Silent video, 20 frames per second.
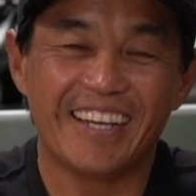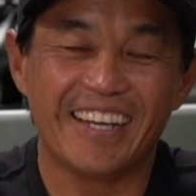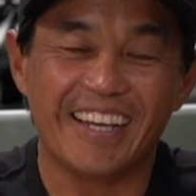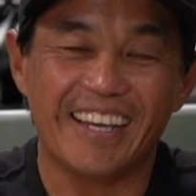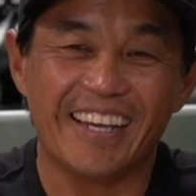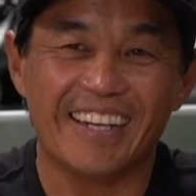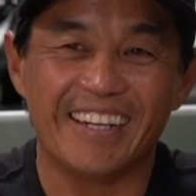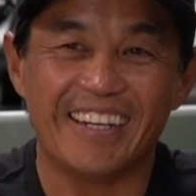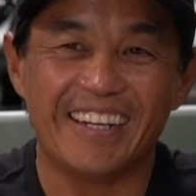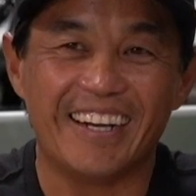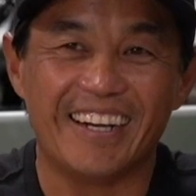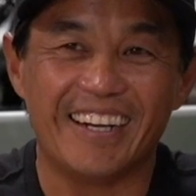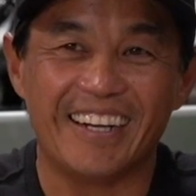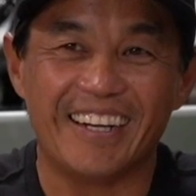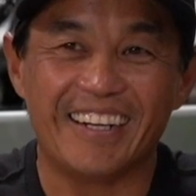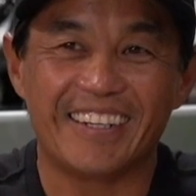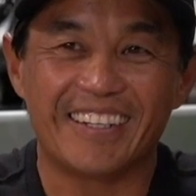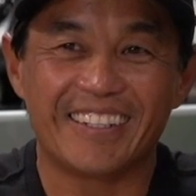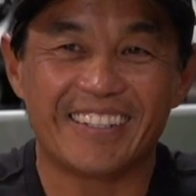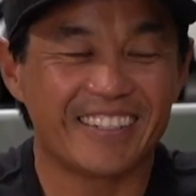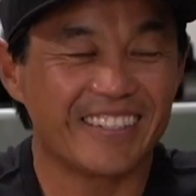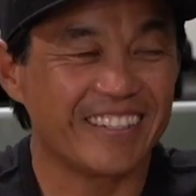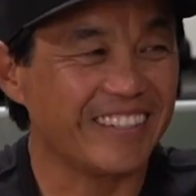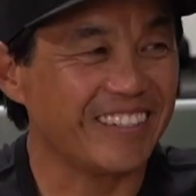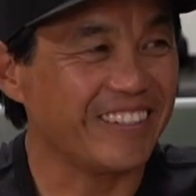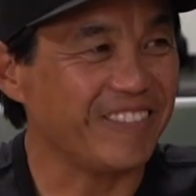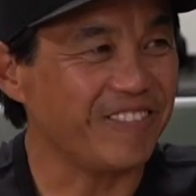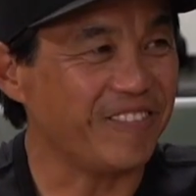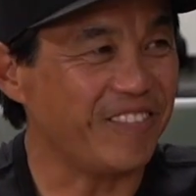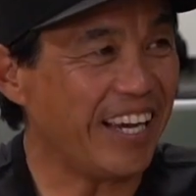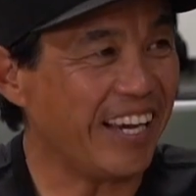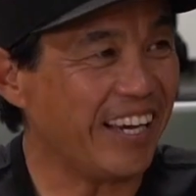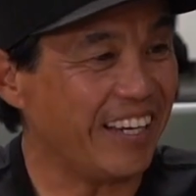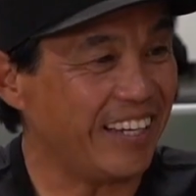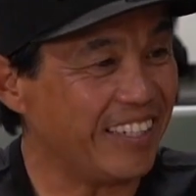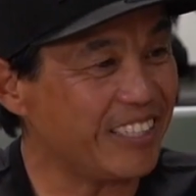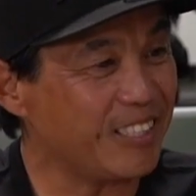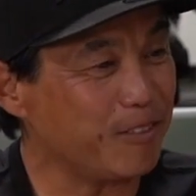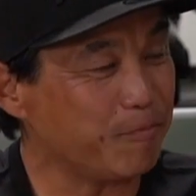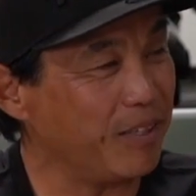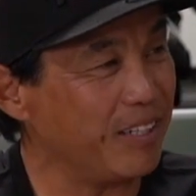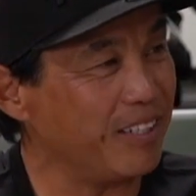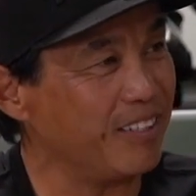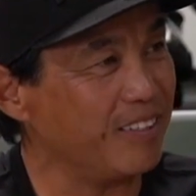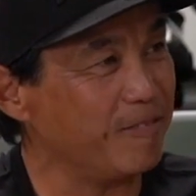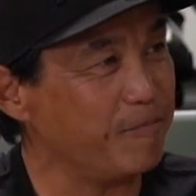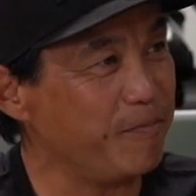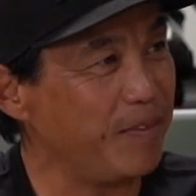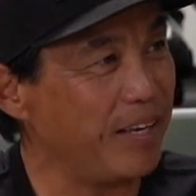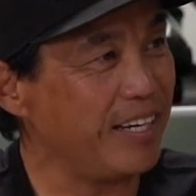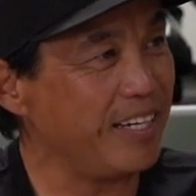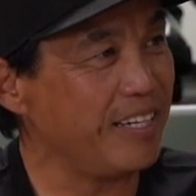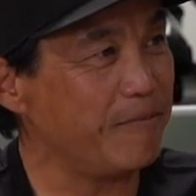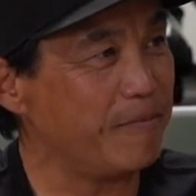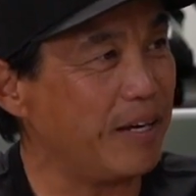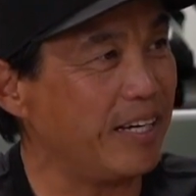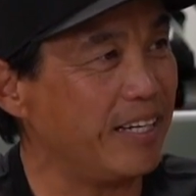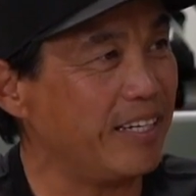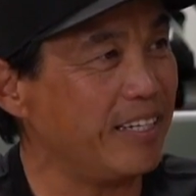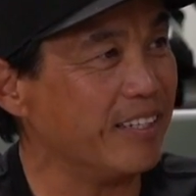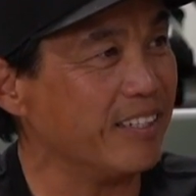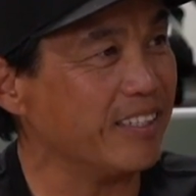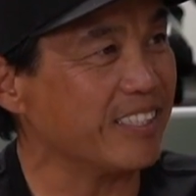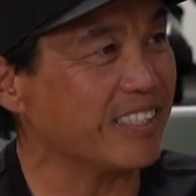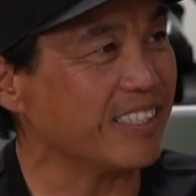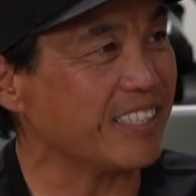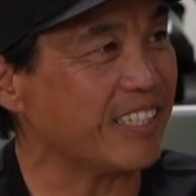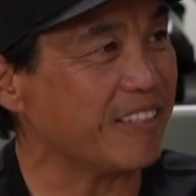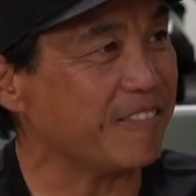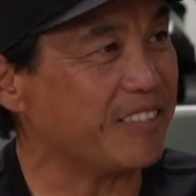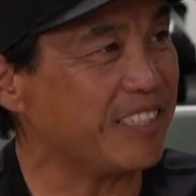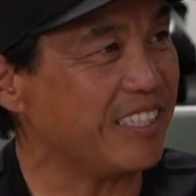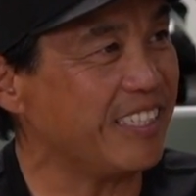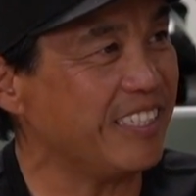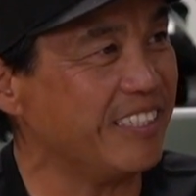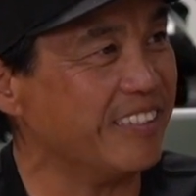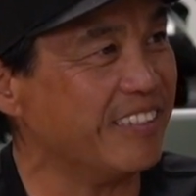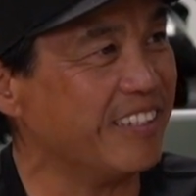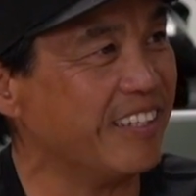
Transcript: And uh, man, it's been many, many years since I've seen you.